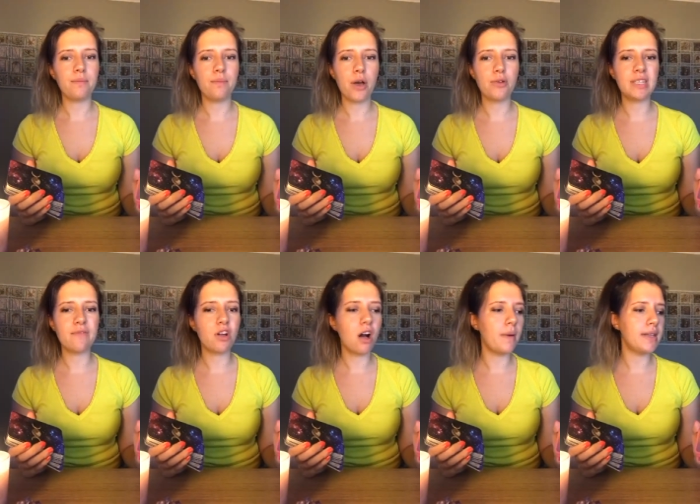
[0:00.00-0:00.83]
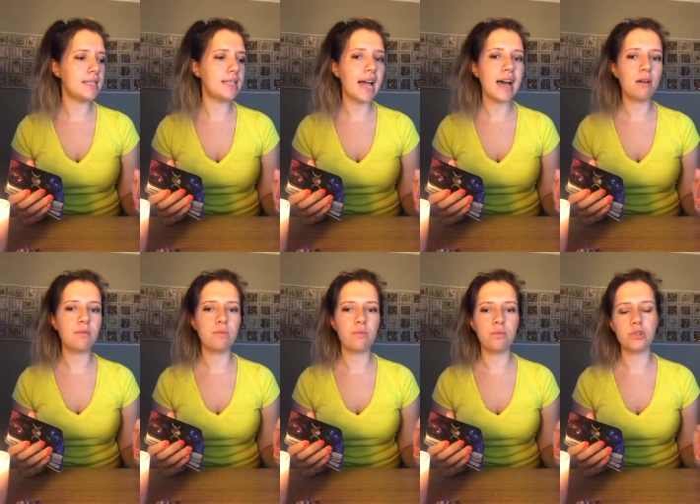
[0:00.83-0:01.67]
post in the comments now,
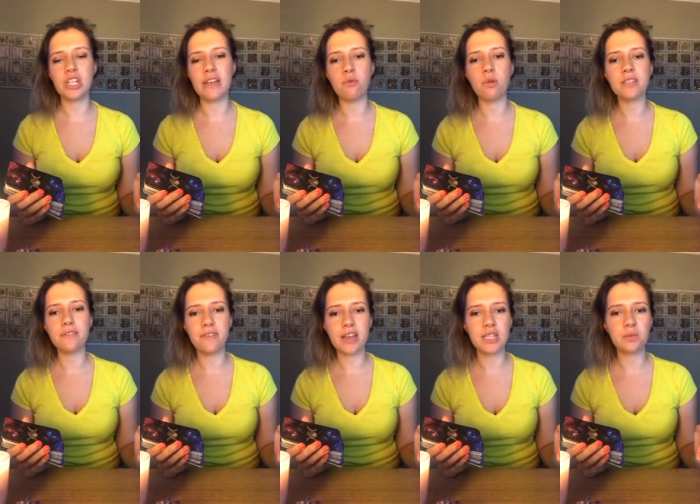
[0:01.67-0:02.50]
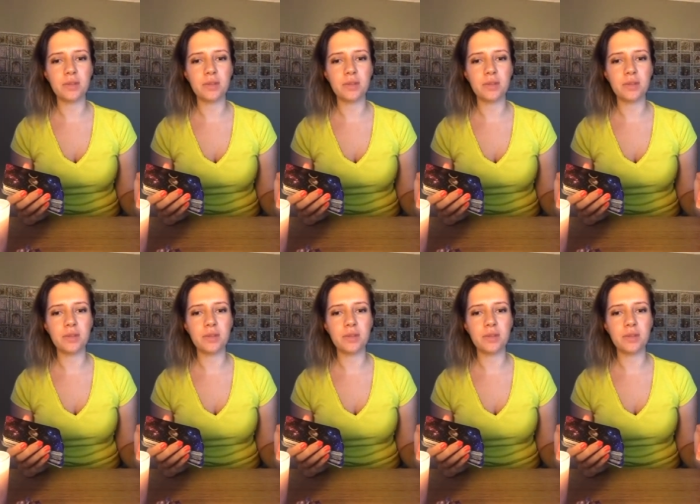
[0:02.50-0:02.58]
whichever one's the first